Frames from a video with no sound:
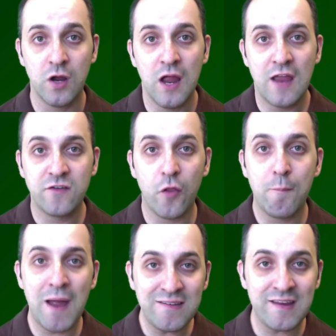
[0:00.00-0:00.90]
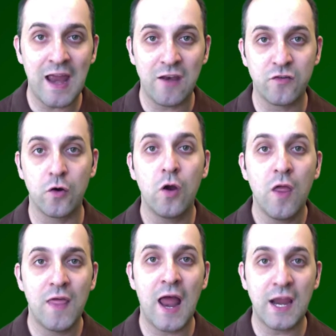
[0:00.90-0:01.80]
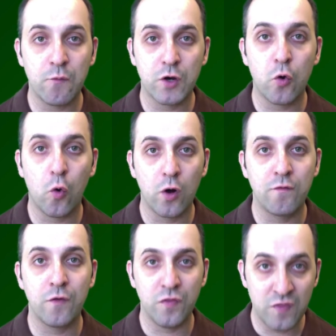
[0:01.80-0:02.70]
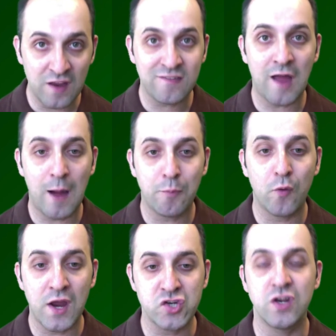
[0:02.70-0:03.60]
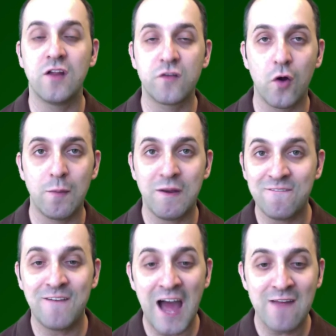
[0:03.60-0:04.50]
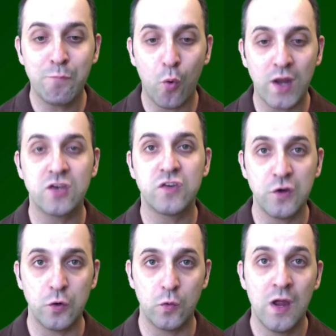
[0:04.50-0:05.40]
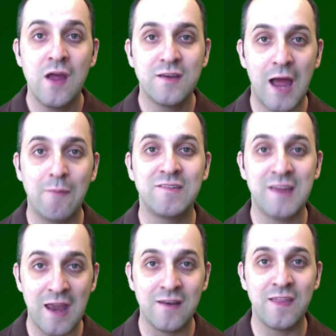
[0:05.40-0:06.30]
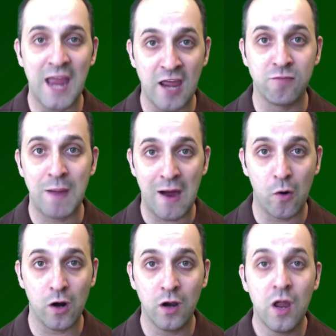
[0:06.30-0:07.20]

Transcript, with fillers: And so the best answer that I can record for this operation is going to be 5.2 times 10 to the 8th power.